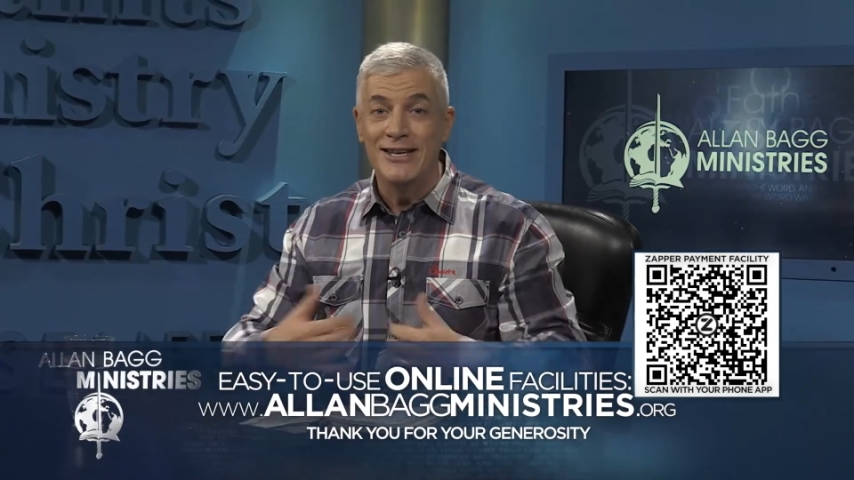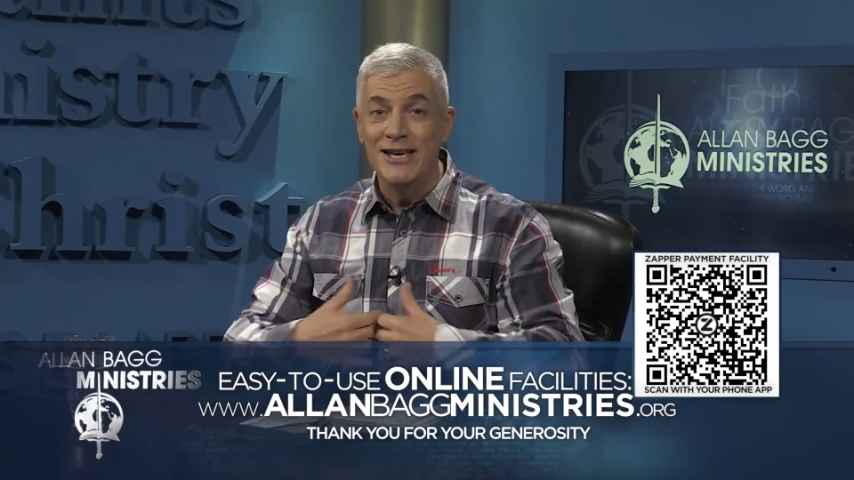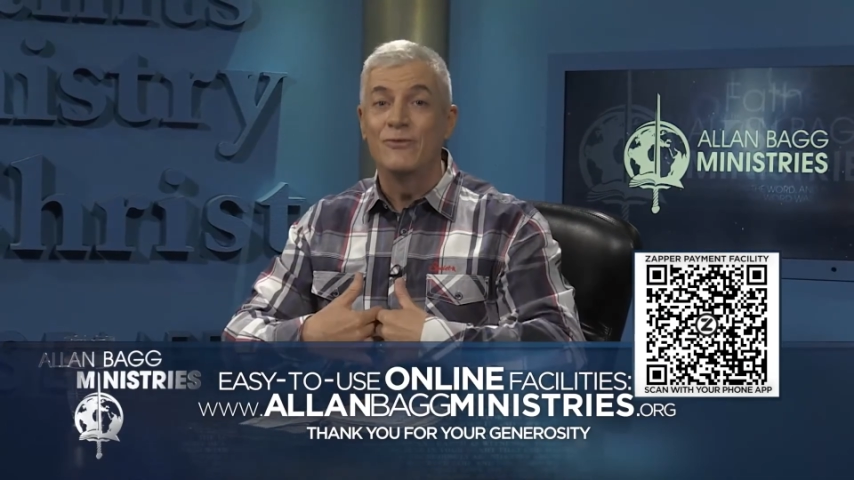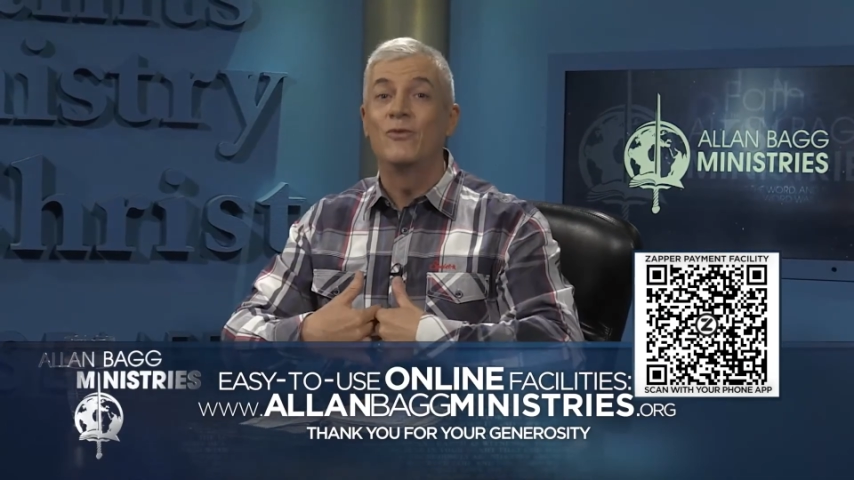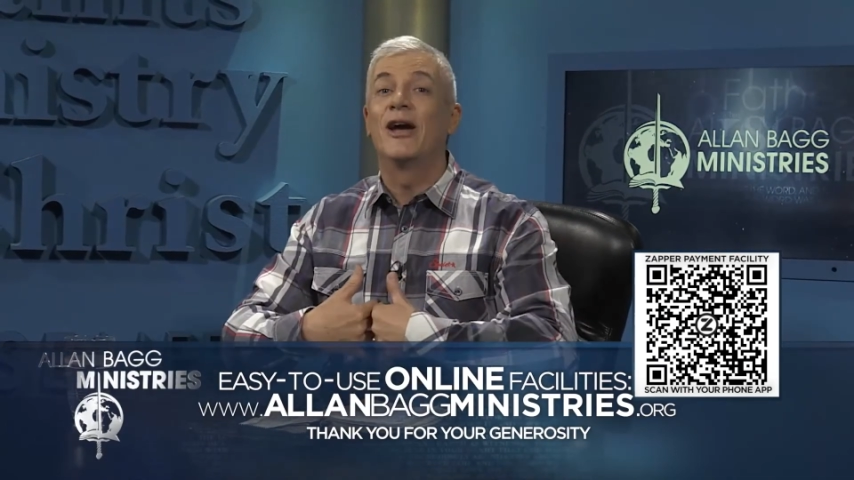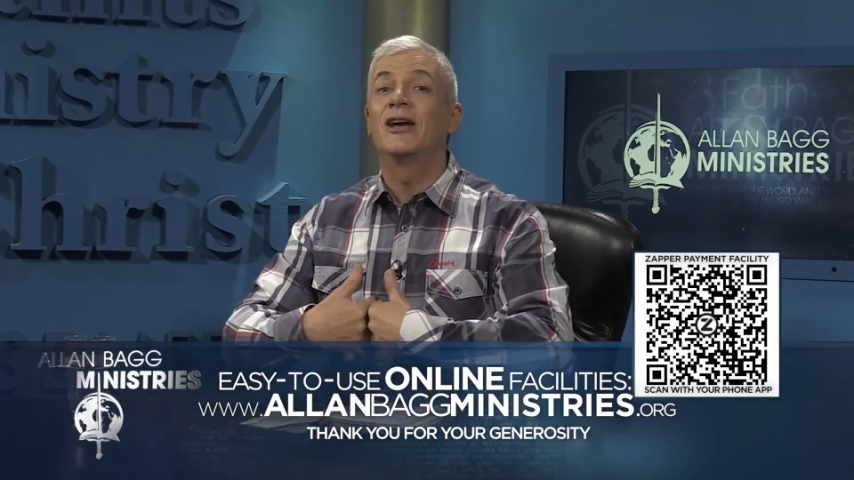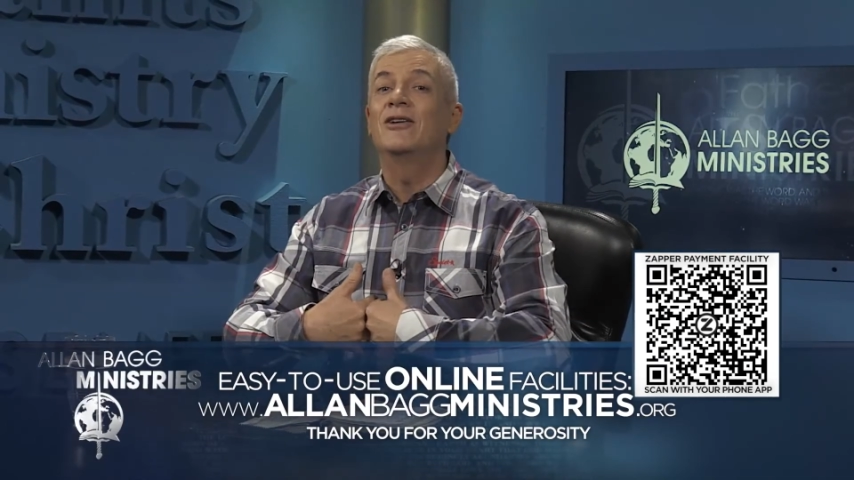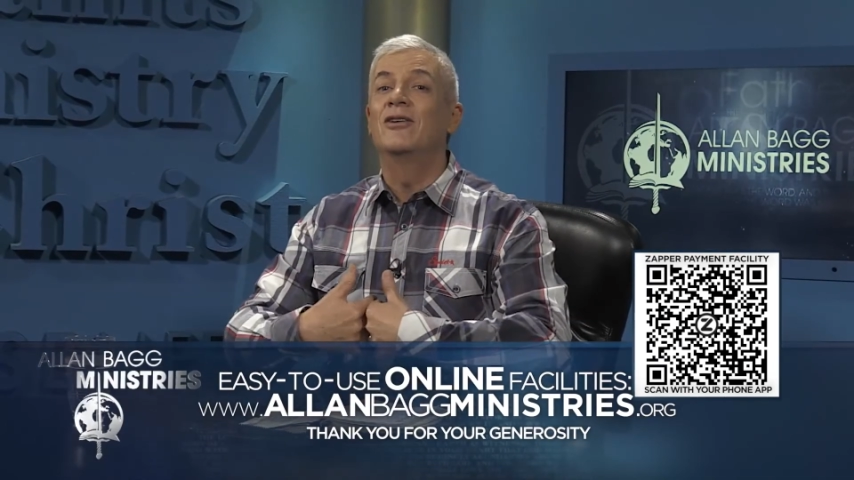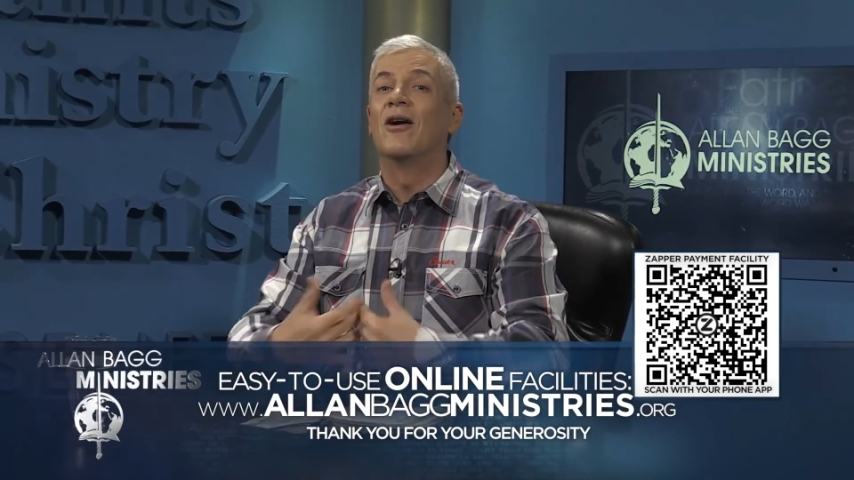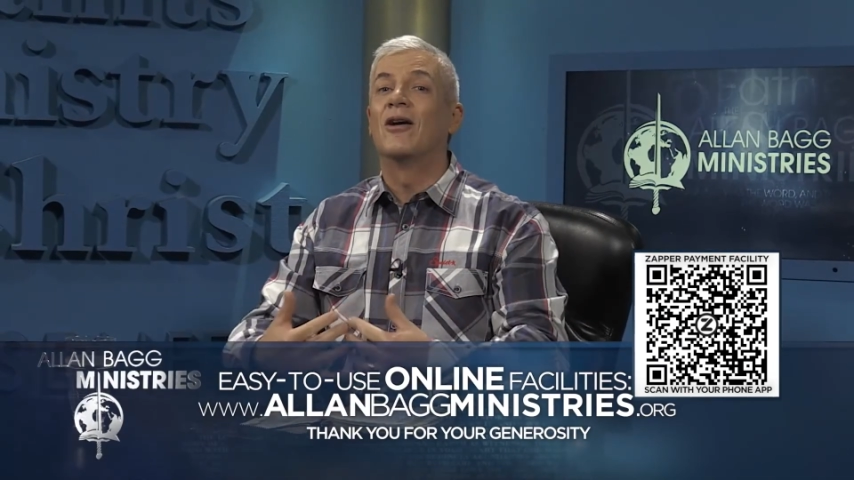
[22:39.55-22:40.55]
Give where
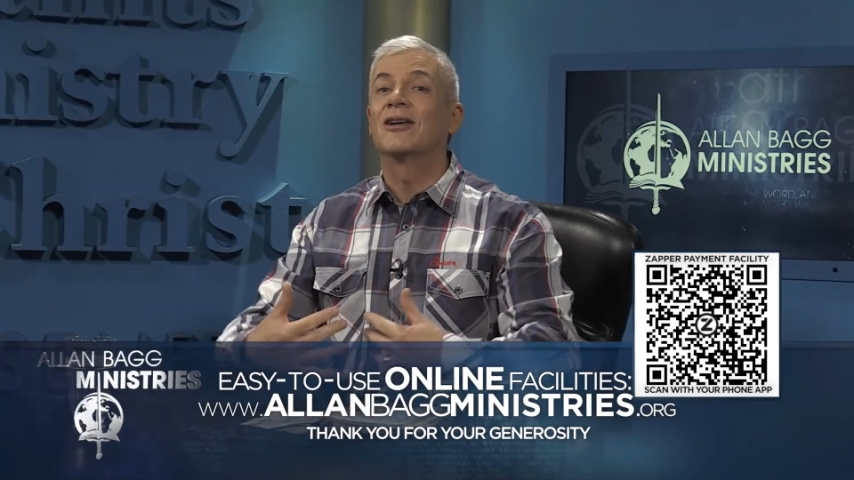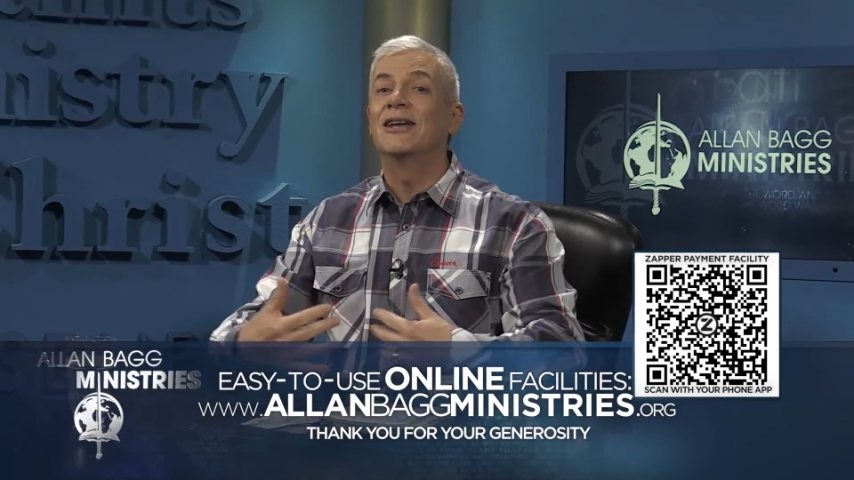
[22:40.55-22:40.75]
God